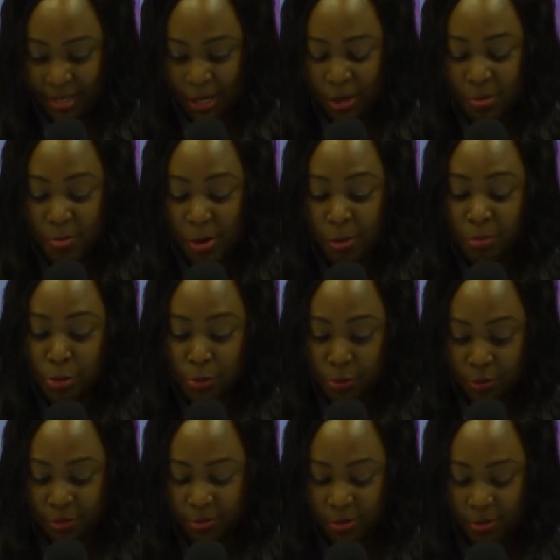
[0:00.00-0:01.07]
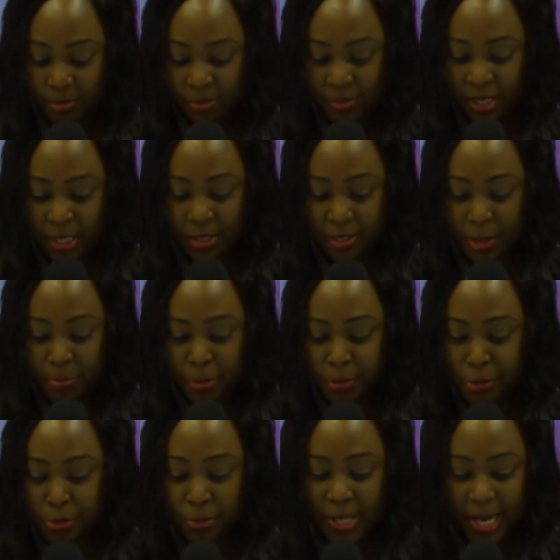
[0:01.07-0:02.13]
omwoyo mtukuvu. He's
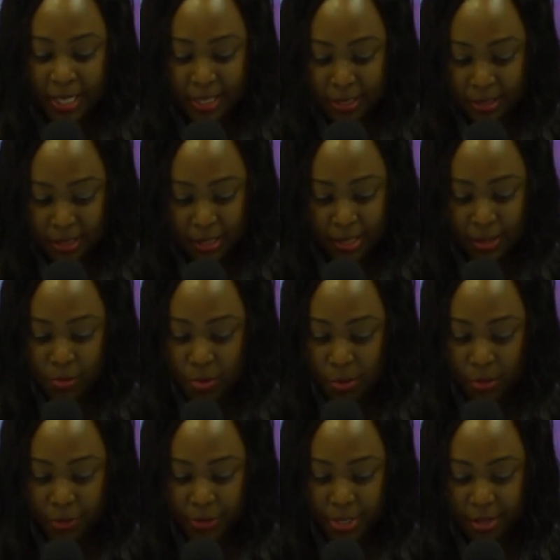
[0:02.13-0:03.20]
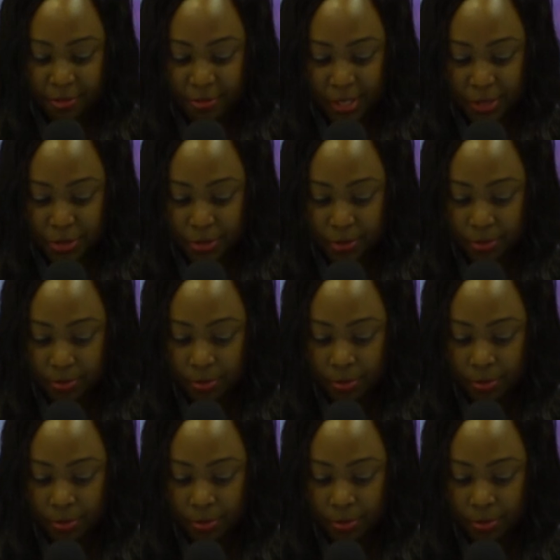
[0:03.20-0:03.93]
supposed to guide us in our walk of salvation.